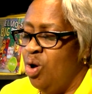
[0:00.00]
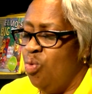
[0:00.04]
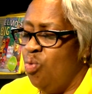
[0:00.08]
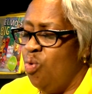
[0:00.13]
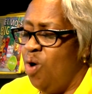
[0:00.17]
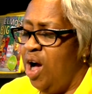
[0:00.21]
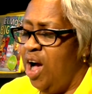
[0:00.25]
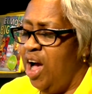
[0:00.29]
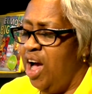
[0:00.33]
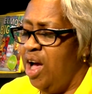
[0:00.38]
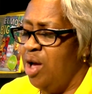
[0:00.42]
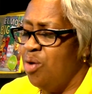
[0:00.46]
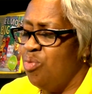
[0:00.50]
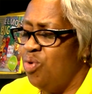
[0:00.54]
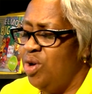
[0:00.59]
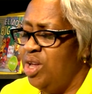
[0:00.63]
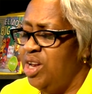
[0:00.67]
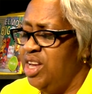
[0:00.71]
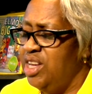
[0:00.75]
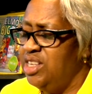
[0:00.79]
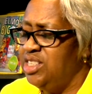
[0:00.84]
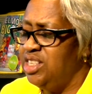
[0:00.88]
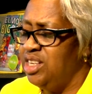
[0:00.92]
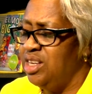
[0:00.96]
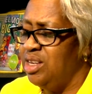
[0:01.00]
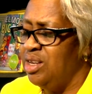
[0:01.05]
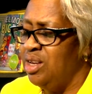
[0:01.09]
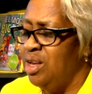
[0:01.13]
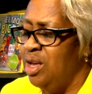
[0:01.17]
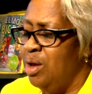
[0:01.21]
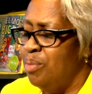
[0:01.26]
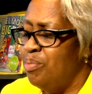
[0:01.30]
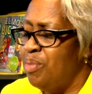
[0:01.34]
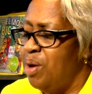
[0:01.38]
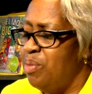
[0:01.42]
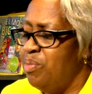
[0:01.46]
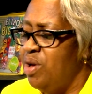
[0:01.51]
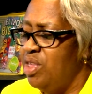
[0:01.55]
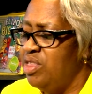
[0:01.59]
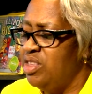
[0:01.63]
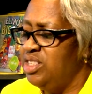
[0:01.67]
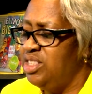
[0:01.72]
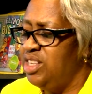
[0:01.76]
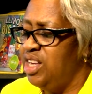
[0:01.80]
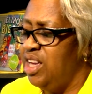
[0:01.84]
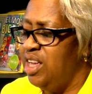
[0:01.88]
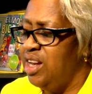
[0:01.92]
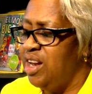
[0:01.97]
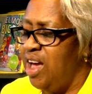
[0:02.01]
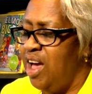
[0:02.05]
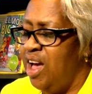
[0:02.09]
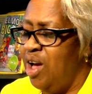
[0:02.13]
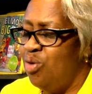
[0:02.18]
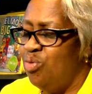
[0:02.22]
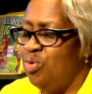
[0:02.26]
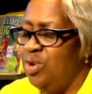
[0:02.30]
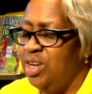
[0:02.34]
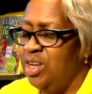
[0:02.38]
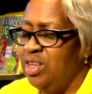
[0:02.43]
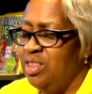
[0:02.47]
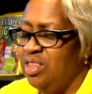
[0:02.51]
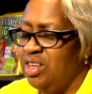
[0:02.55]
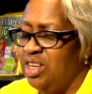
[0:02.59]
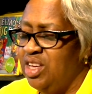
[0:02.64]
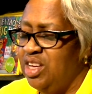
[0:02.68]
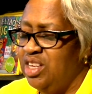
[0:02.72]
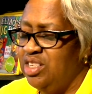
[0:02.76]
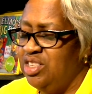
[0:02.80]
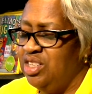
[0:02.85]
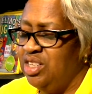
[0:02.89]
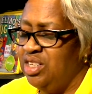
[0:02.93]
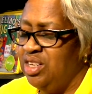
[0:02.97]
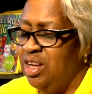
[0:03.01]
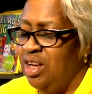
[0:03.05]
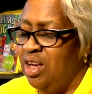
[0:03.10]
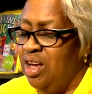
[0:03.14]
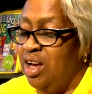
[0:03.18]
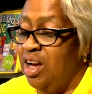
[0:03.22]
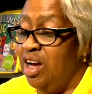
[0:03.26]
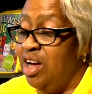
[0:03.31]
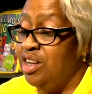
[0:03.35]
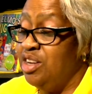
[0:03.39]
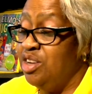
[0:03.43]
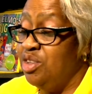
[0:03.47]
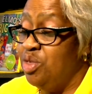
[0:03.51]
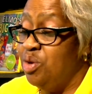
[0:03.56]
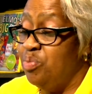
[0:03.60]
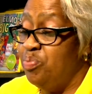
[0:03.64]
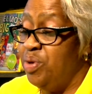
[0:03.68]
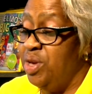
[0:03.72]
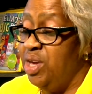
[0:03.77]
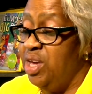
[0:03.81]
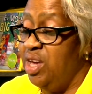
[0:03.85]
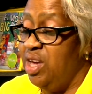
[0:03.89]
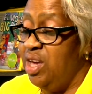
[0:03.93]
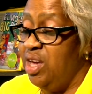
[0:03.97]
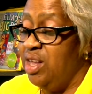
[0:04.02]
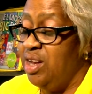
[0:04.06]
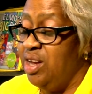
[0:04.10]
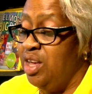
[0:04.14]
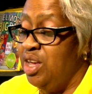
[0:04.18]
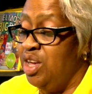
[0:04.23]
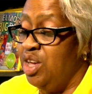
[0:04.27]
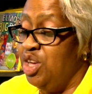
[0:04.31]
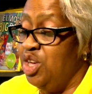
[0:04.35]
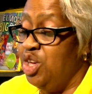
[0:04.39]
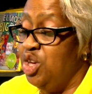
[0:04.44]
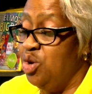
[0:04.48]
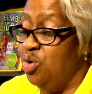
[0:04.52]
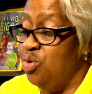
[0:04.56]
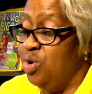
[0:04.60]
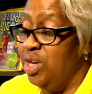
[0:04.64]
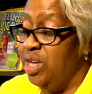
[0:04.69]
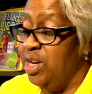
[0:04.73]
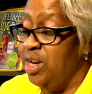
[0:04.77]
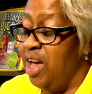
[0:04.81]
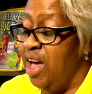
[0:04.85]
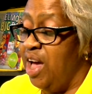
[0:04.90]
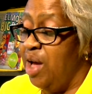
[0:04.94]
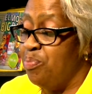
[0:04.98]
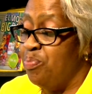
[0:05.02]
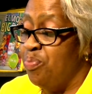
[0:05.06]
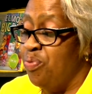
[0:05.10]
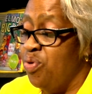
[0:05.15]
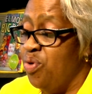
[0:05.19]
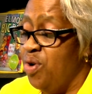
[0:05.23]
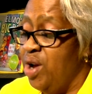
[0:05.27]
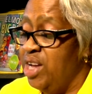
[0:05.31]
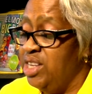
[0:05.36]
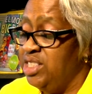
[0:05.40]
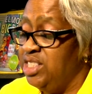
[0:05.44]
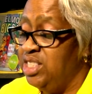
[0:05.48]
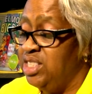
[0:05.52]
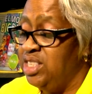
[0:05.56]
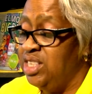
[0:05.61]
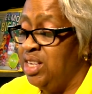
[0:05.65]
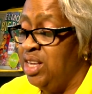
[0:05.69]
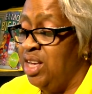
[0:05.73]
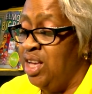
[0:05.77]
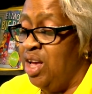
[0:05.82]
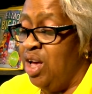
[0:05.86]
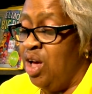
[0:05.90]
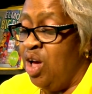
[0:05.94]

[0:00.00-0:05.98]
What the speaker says: Why, what is it? My mother said, out in the kitchen, under the bed, Huey and I pressed